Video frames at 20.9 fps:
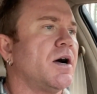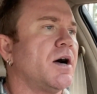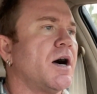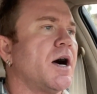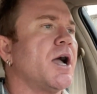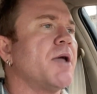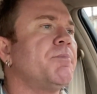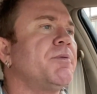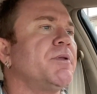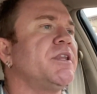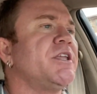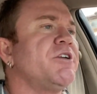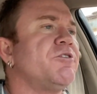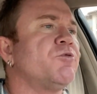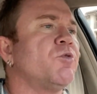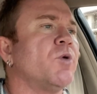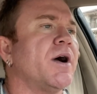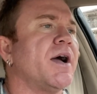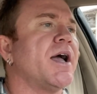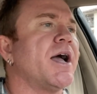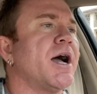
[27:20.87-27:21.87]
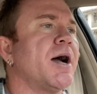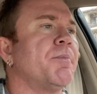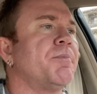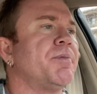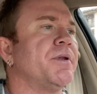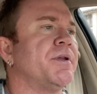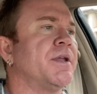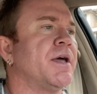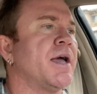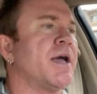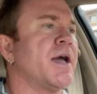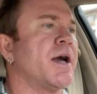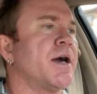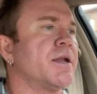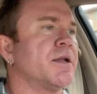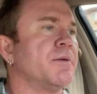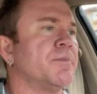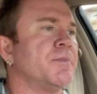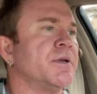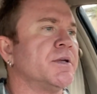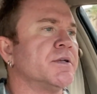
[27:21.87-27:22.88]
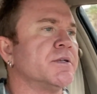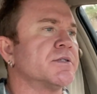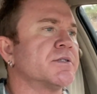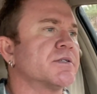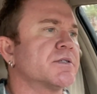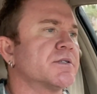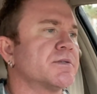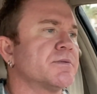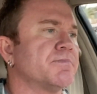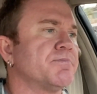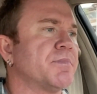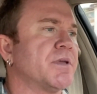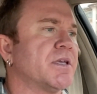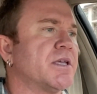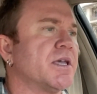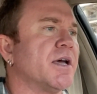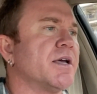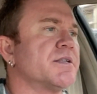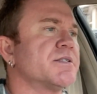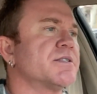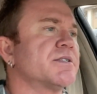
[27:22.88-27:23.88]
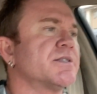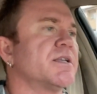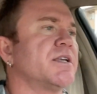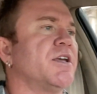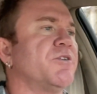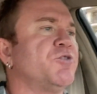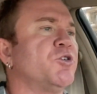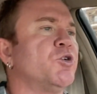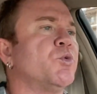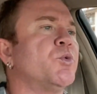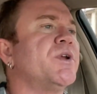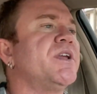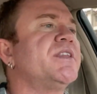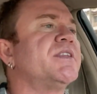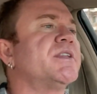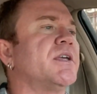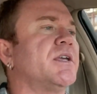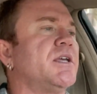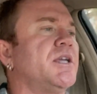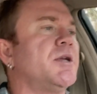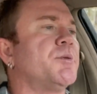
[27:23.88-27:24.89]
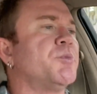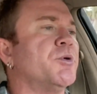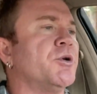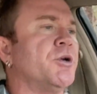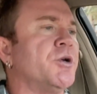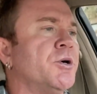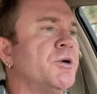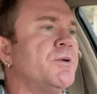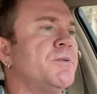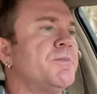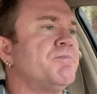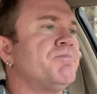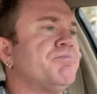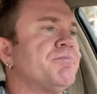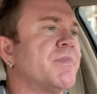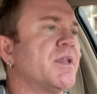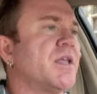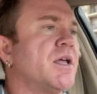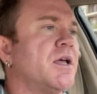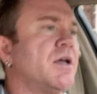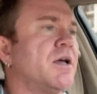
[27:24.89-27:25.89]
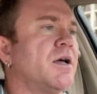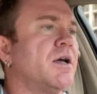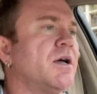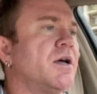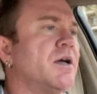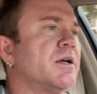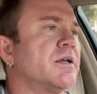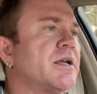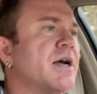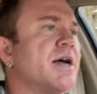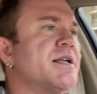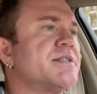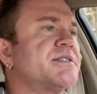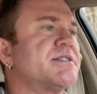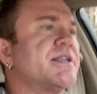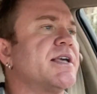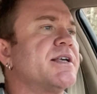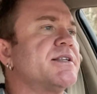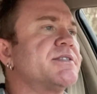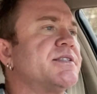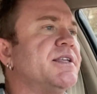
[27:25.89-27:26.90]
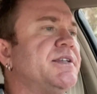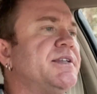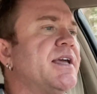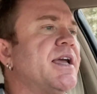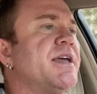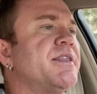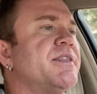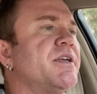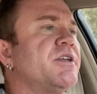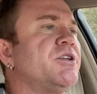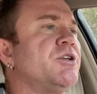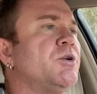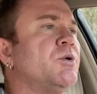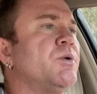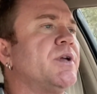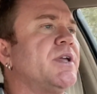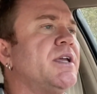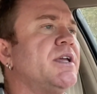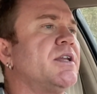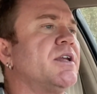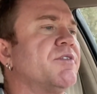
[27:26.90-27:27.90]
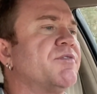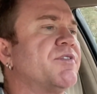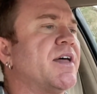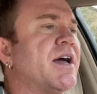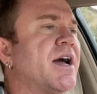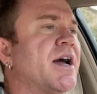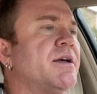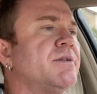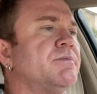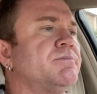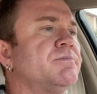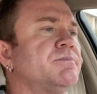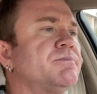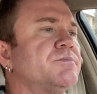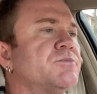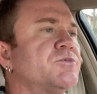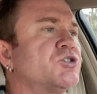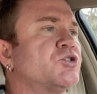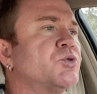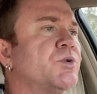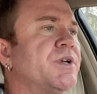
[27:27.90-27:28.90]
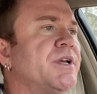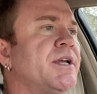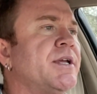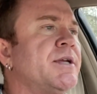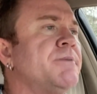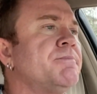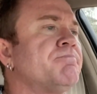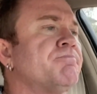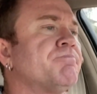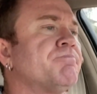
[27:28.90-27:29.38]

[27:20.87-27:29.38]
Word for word: I believe what happened to Adam is because if you read the Hebrew, God says the day that you eat of that tree,